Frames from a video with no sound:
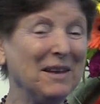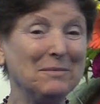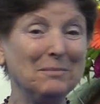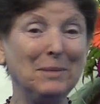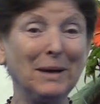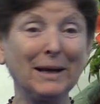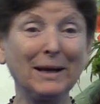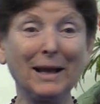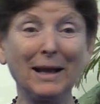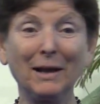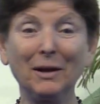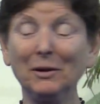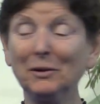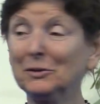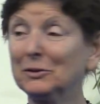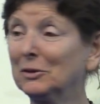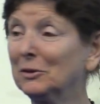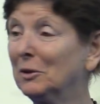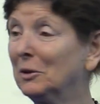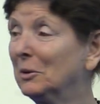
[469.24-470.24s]
But I
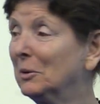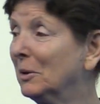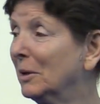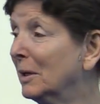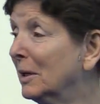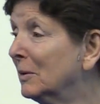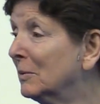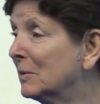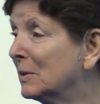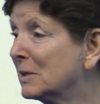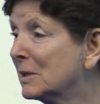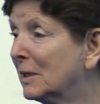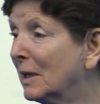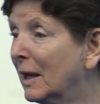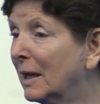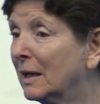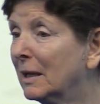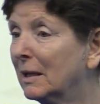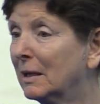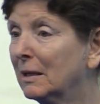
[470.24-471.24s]
also, it was
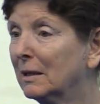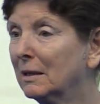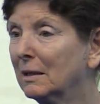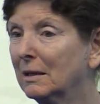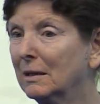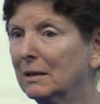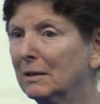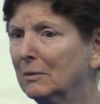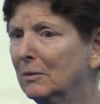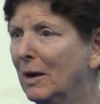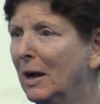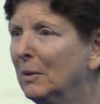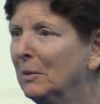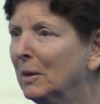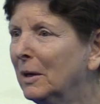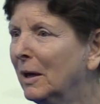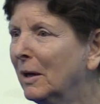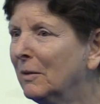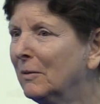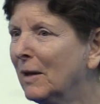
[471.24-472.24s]
like, why
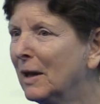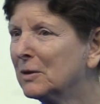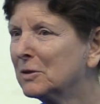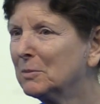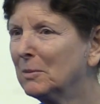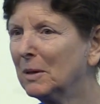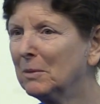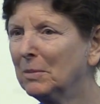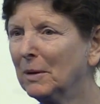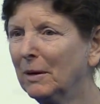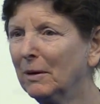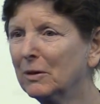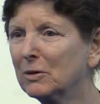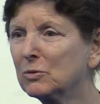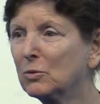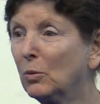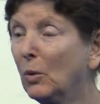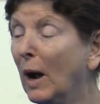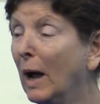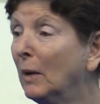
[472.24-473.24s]
would I have asked my
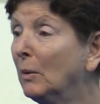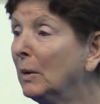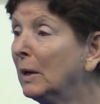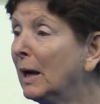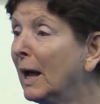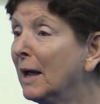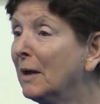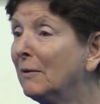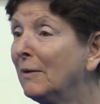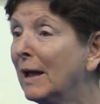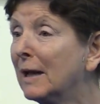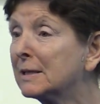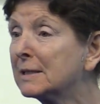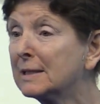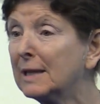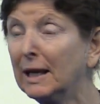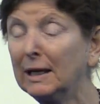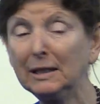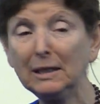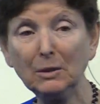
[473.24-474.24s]
parents? Why would I have
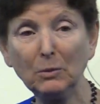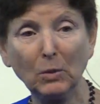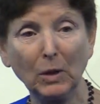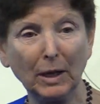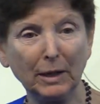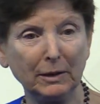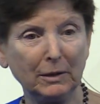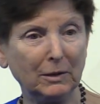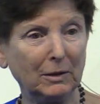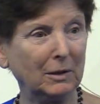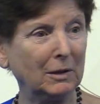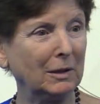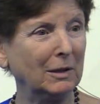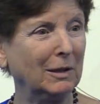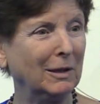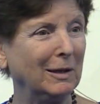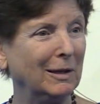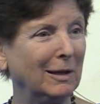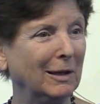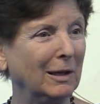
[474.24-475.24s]
asked anyone?
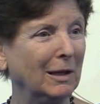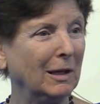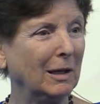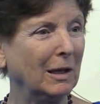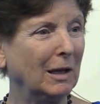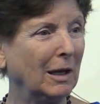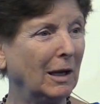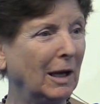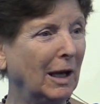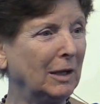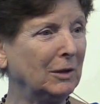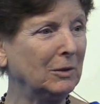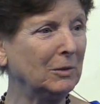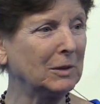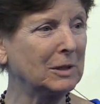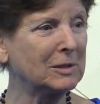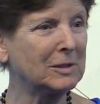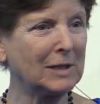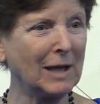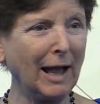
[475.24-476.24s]
I knew
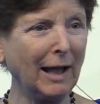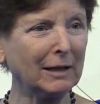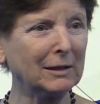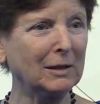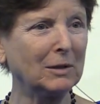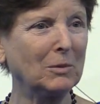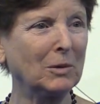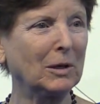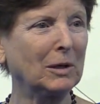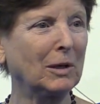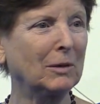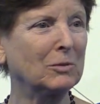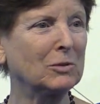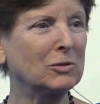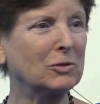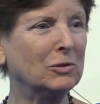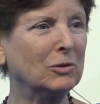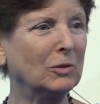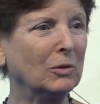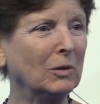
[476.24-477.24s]
exactly what I
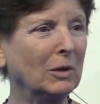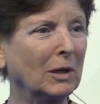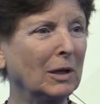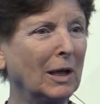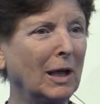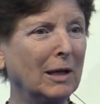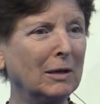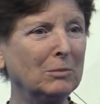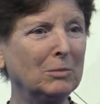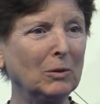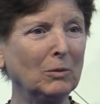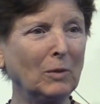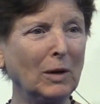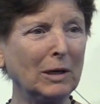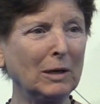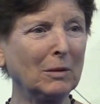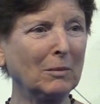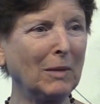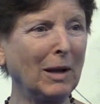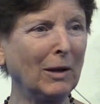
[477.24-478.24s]
was doing. I had been
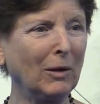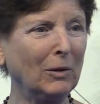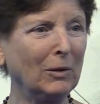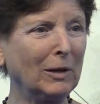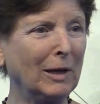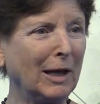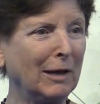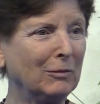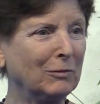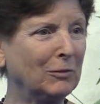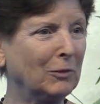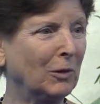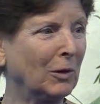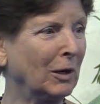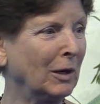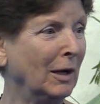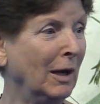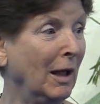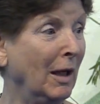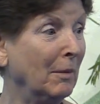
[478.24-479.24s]
waiting my whole life for
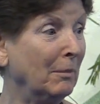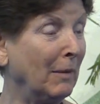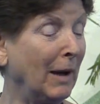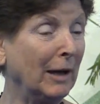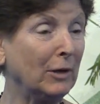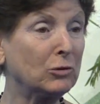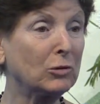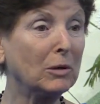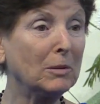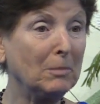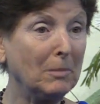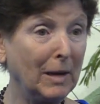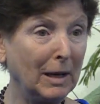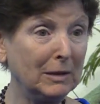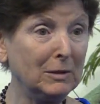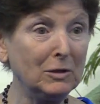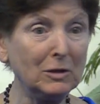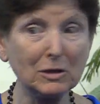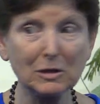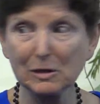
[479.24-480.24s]
it. My
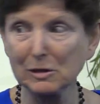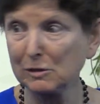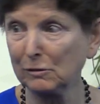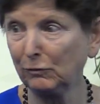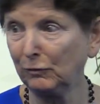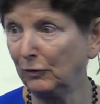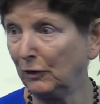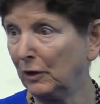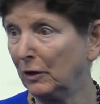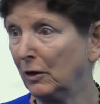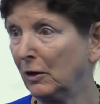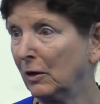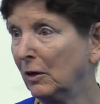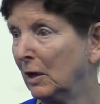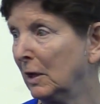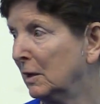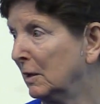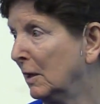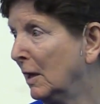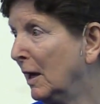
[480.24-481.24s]
tremendous fear
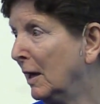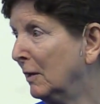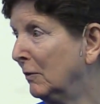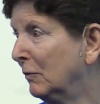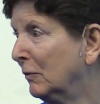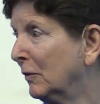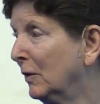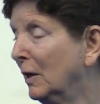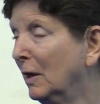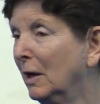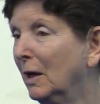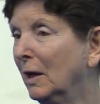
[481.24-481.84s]
in life